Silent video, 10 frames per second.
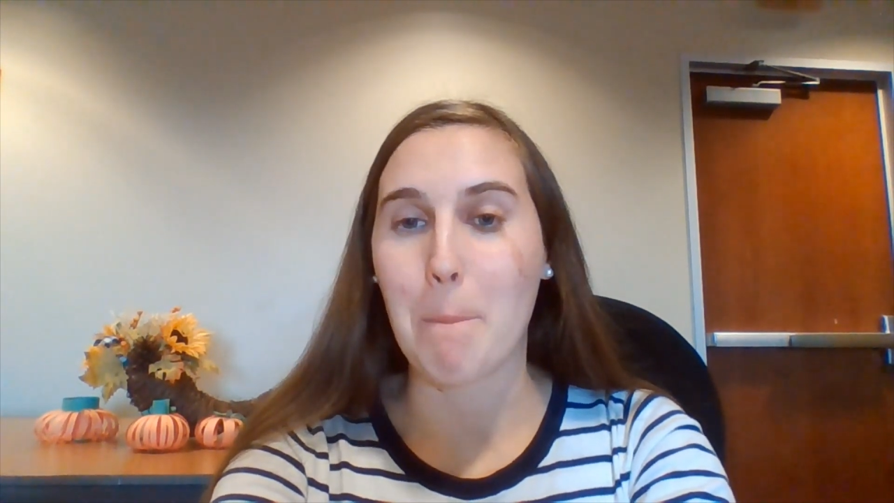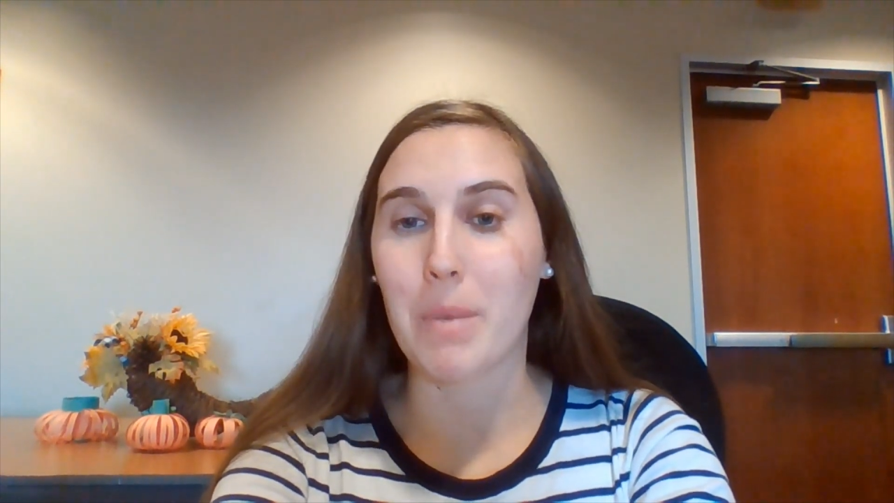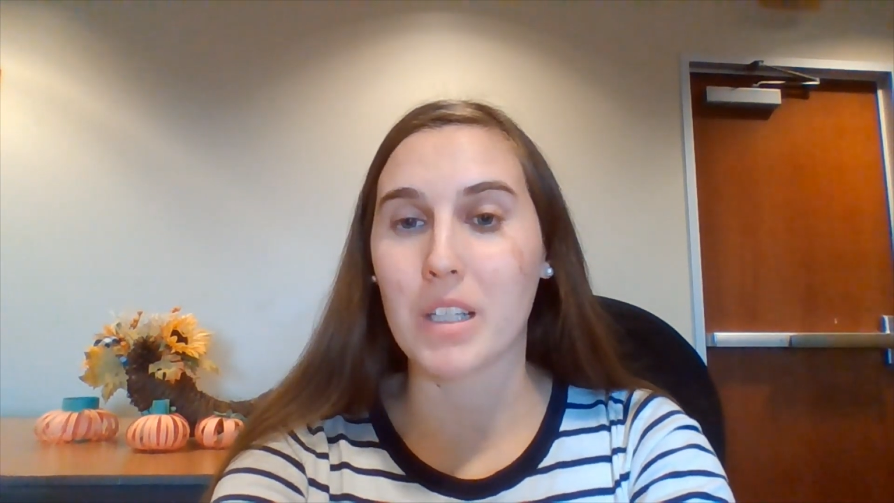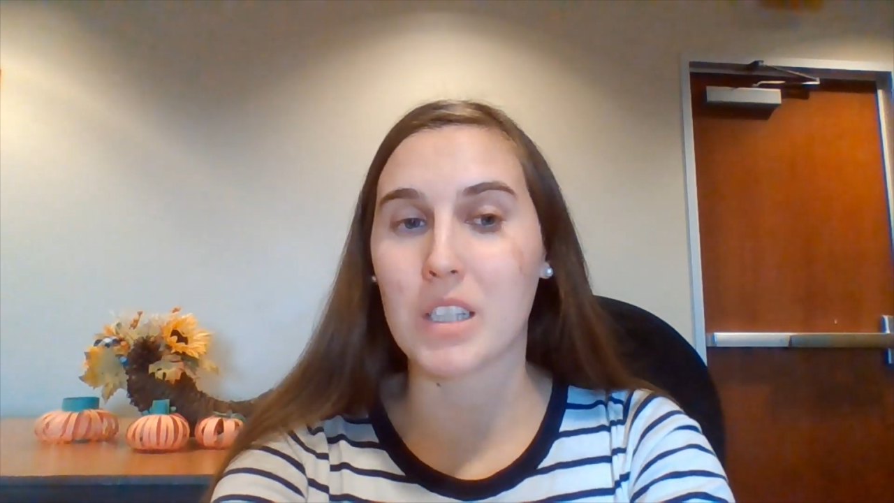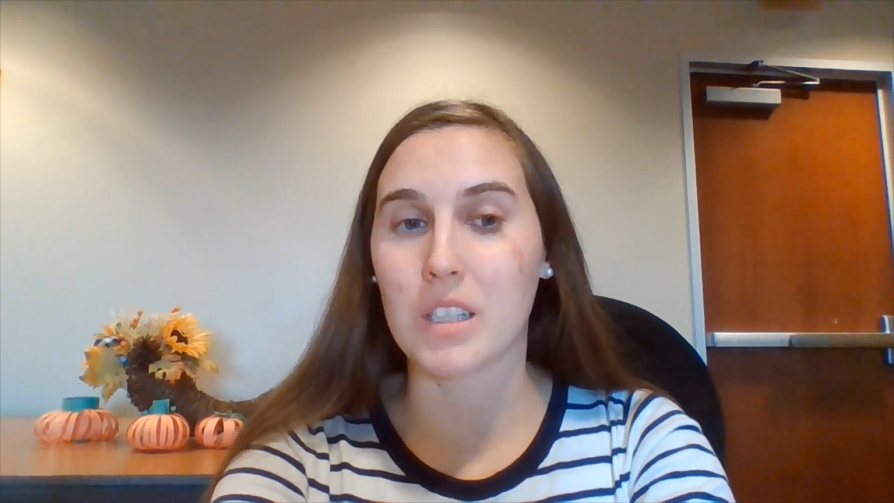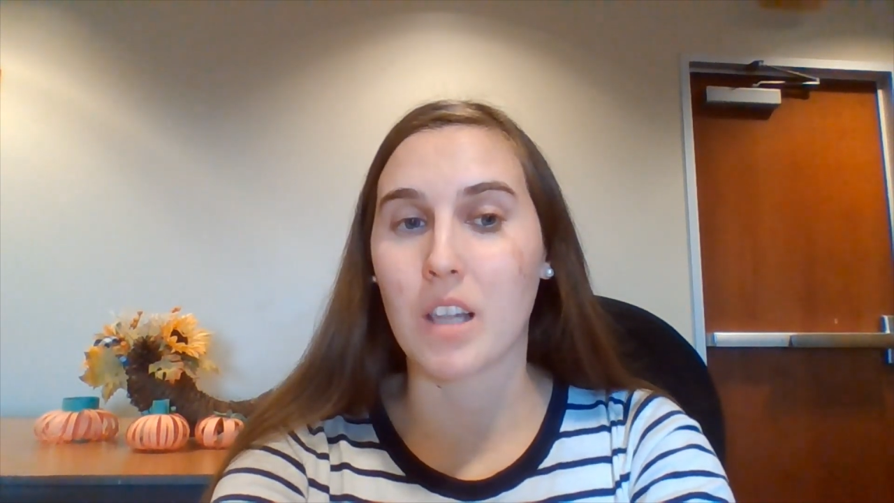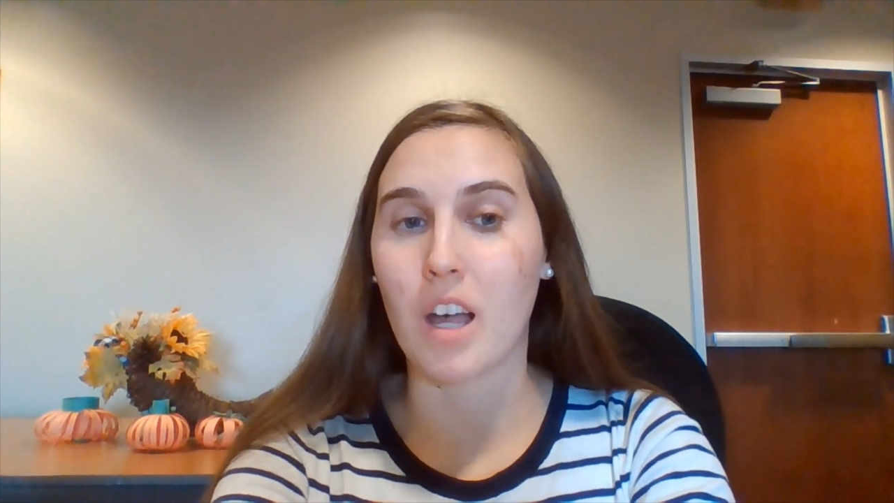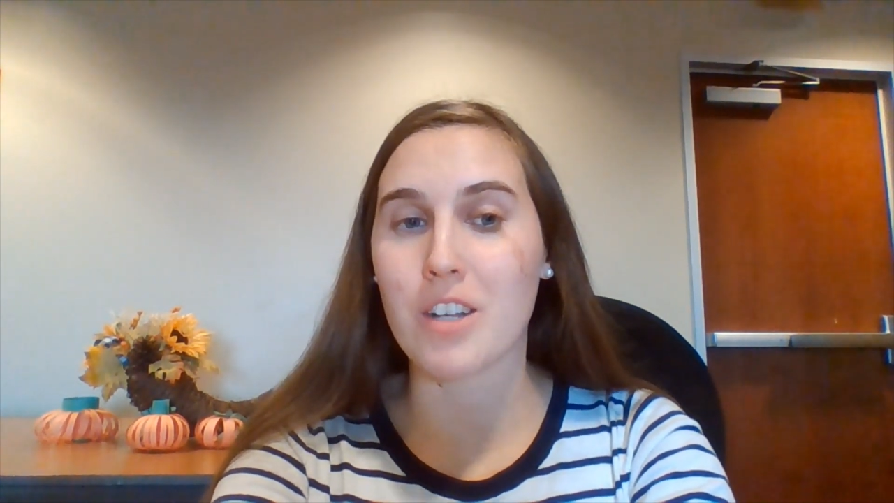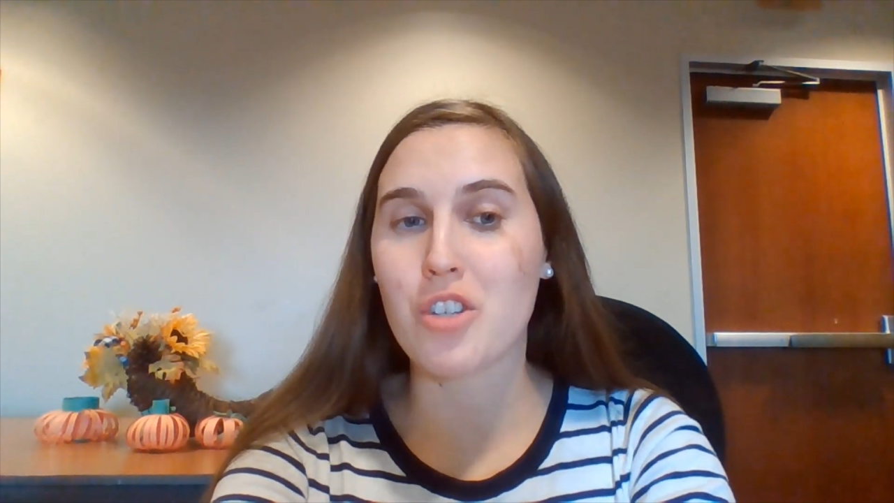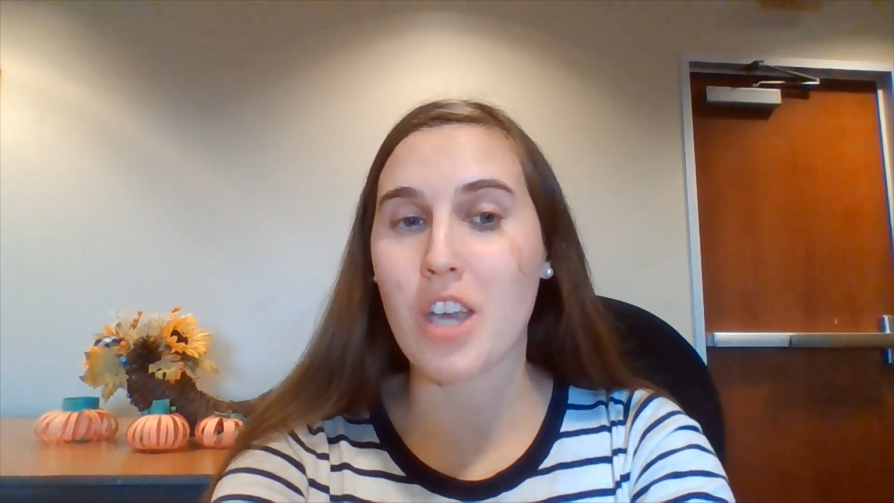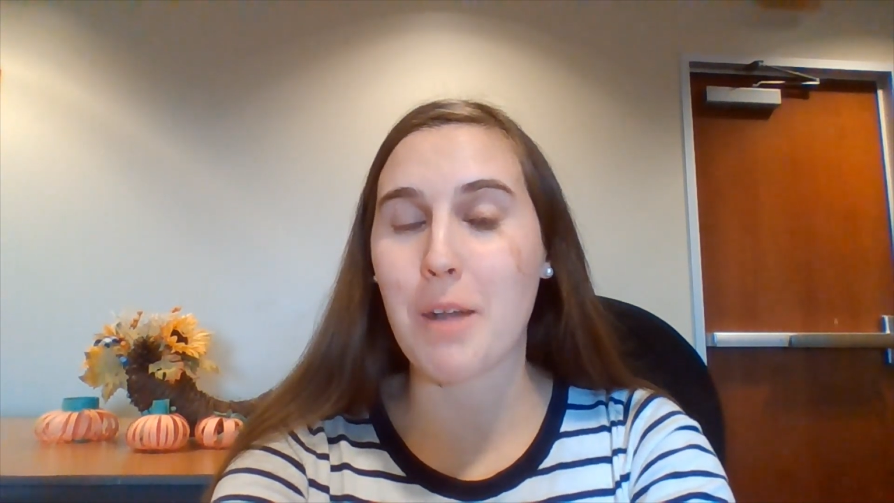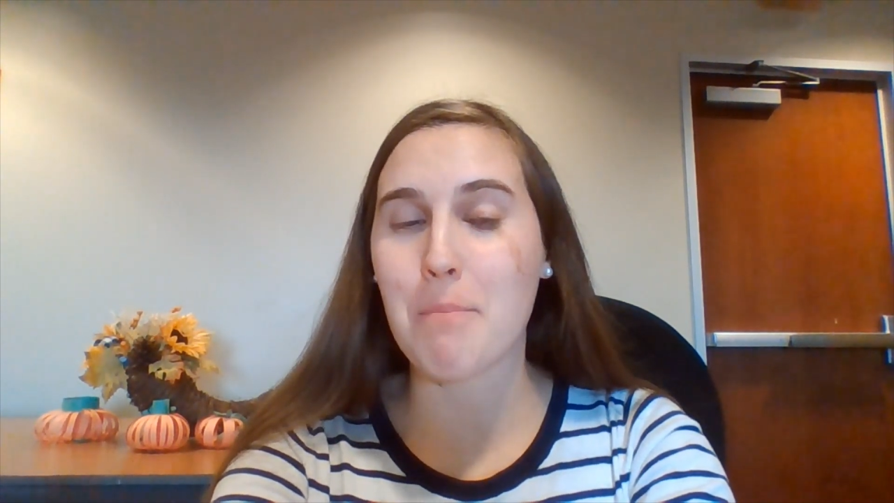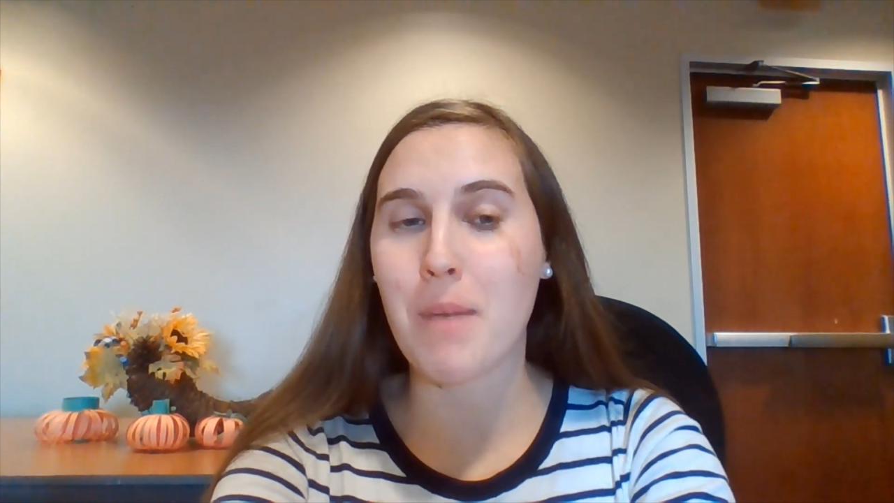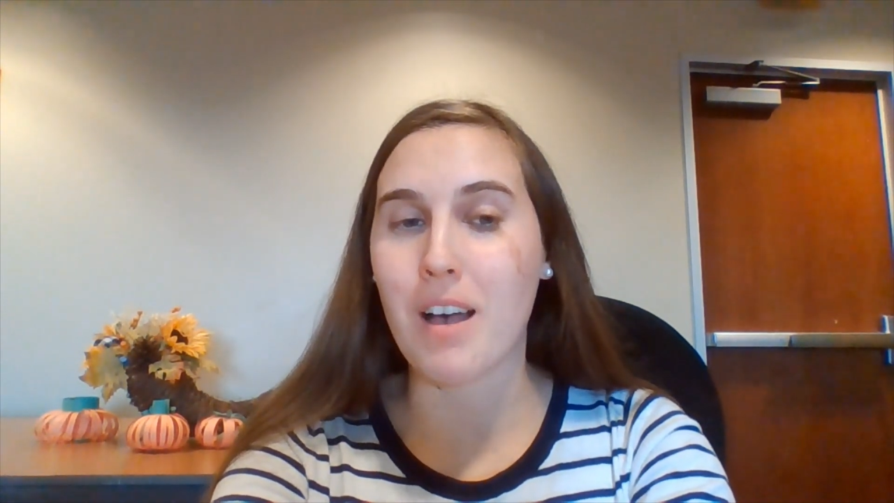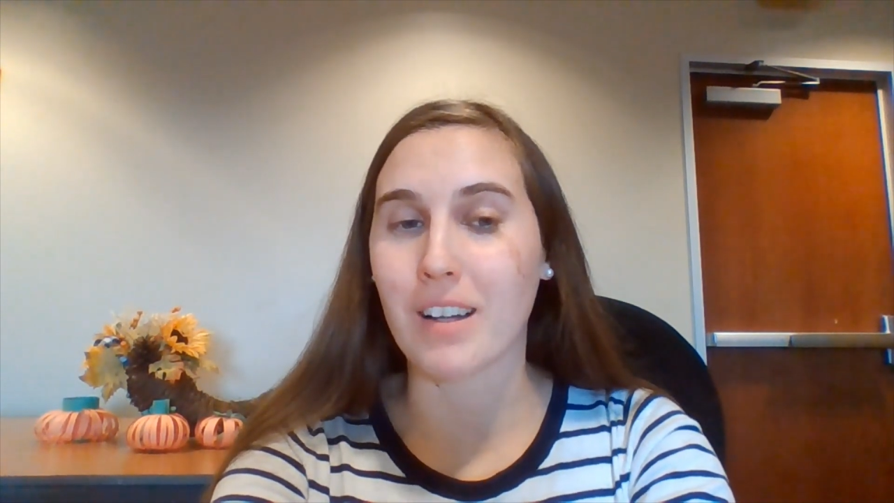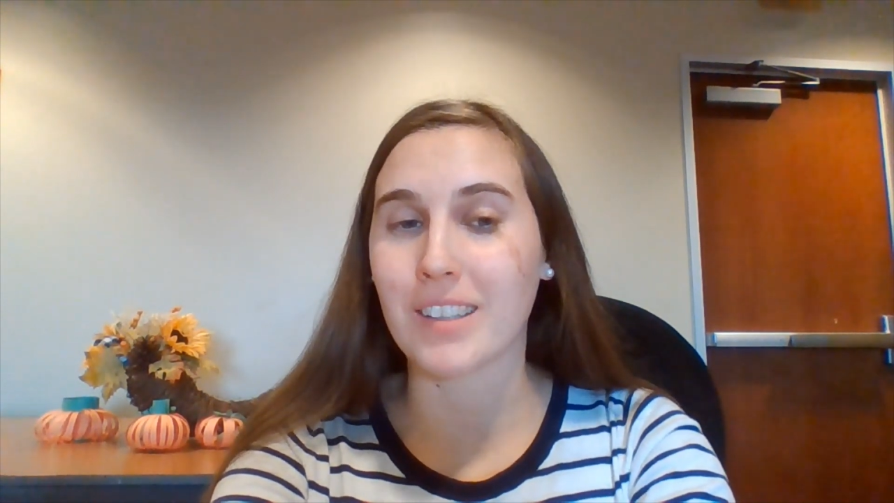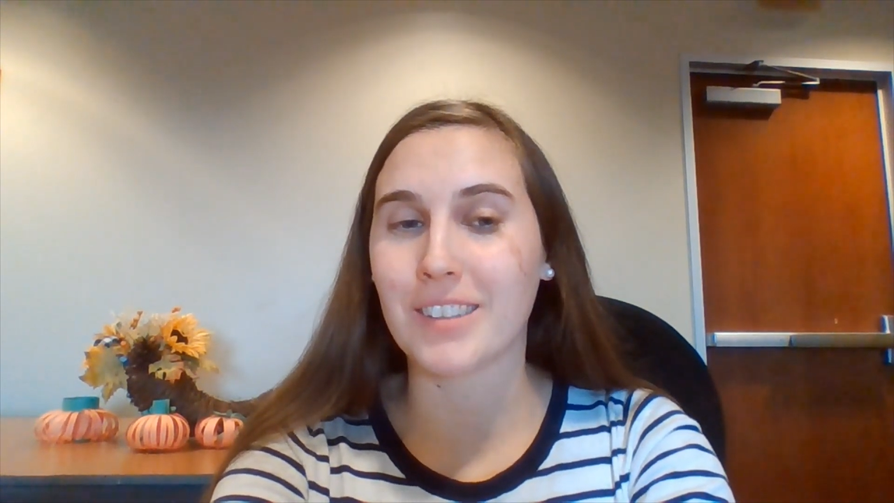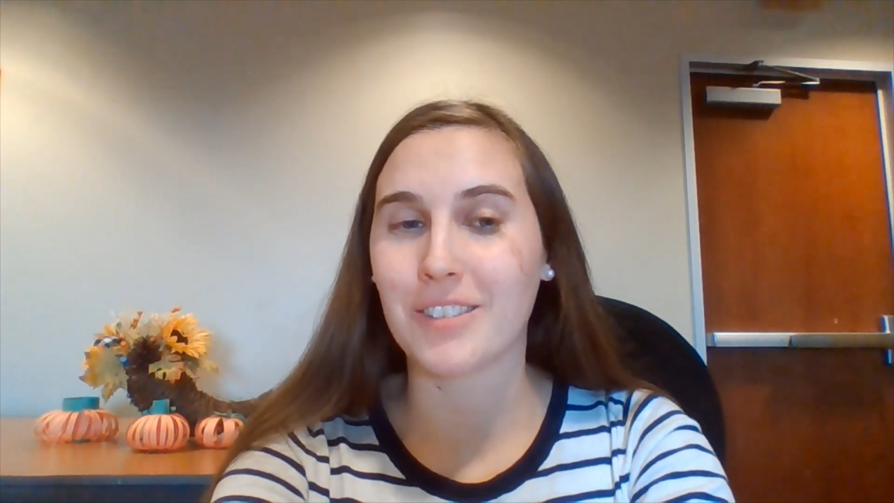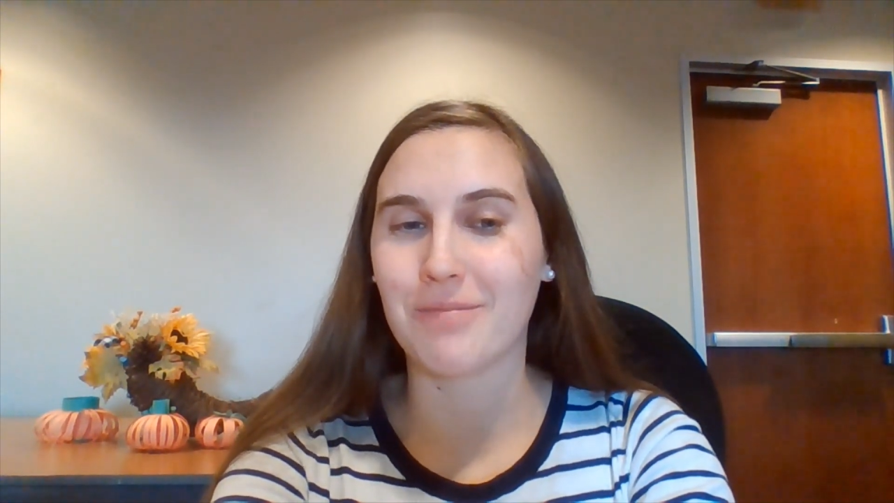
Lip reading: but sludge and muck.